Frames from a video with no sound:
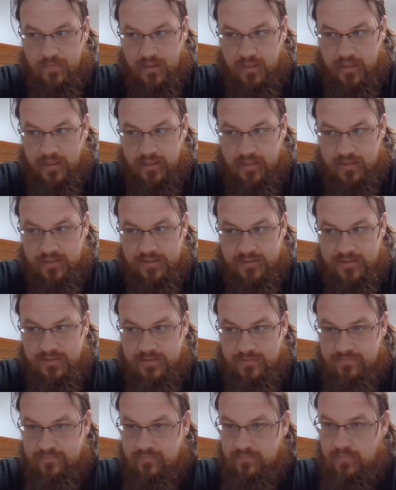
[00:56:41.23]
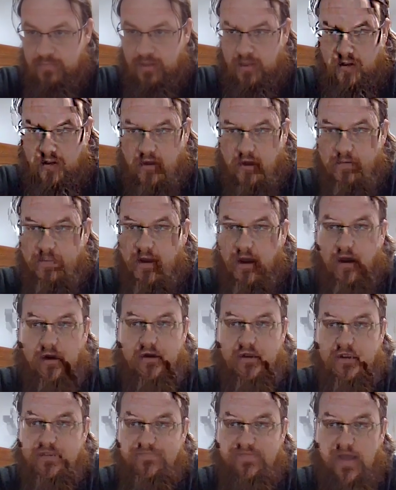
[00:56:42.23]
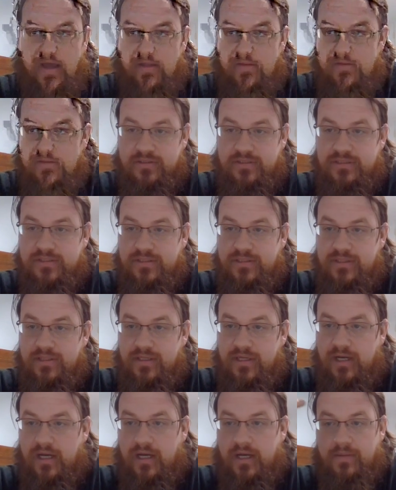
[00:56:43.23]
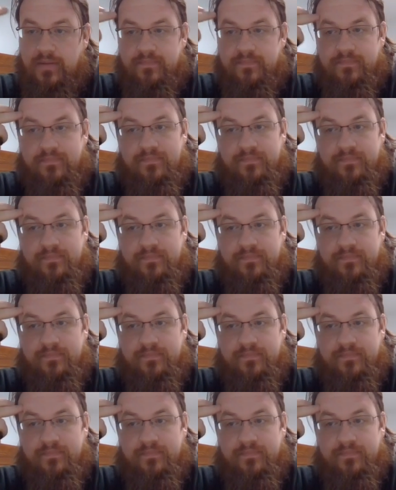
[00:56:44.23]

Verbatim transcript: is could be hundreds of dollars um,